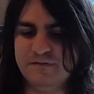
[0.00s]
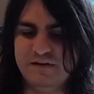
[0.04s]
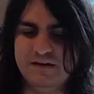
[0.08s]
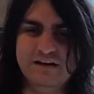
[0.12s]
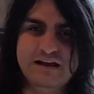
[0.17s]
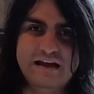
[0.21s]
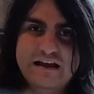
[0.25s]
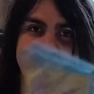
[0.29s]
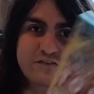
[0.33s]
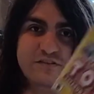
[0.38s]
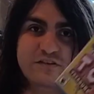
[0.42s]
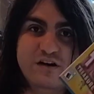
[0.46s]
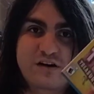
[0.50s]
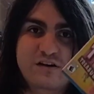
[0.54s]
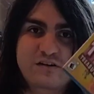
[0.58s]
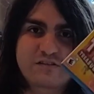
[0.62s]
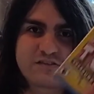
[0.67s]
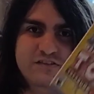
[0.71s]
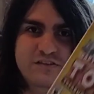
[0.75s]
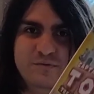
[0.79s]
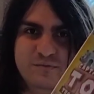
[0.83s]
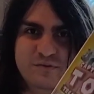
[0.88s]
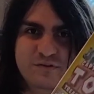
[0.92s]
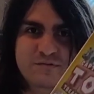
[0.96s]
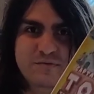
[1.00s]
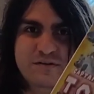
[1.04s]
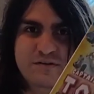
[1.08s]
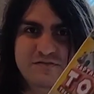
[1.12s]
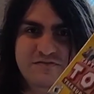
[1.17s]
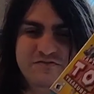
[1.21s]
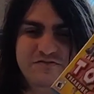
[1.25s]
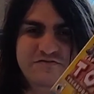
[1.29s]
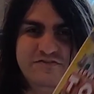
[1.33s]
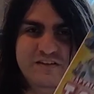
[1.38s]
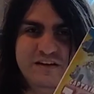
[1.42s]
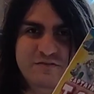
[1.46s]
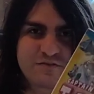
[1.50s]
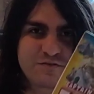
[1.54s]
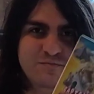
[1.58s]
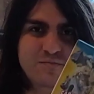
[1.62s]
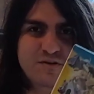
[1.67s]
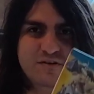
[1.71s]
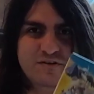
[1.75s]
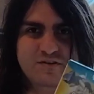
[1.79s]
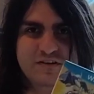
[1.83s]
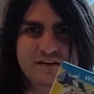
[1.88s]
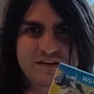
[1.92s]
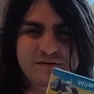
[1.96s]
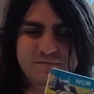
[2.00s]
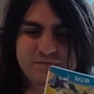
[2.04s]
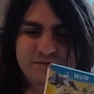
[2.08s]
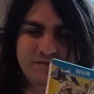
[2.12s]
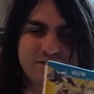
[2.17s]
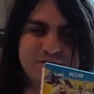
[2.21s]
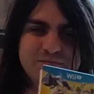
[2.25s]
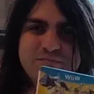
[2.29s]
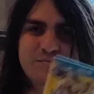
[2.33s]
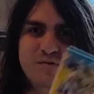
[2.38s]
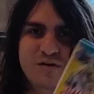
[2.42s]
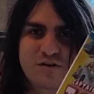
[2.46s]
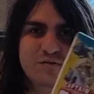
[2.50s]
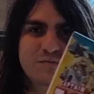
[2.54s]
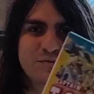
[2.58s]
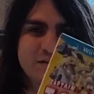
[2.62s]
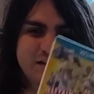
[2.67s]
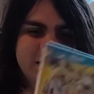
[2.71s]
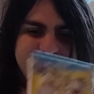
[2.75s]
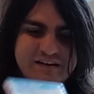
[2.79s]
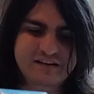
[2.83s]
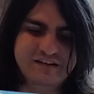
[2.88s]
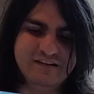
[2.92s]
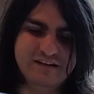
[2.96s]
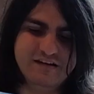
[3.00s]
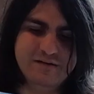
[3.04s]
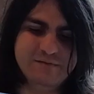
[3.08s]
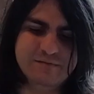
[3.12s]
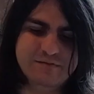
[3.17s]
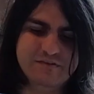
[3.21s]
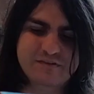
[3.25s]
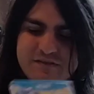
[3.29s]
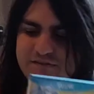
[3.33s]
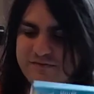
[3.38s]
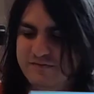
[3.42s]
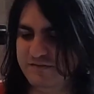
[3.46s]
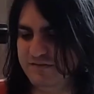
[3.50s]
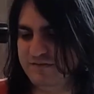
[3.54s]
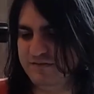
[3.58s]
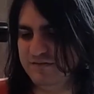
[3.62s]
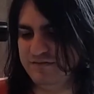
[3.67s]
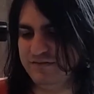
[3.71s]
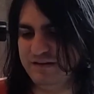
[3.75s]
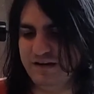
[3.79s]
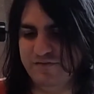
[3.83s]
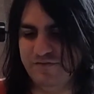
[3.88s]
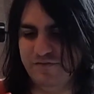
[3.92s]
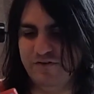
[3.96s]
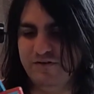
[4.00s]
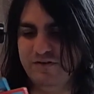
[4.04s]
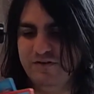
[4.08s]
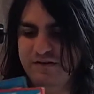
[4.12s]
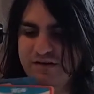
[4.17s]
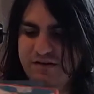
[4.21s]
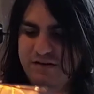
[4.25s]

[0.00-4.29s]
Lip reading: And it's honestly one of my favorite Mario games, or Mario related games ever.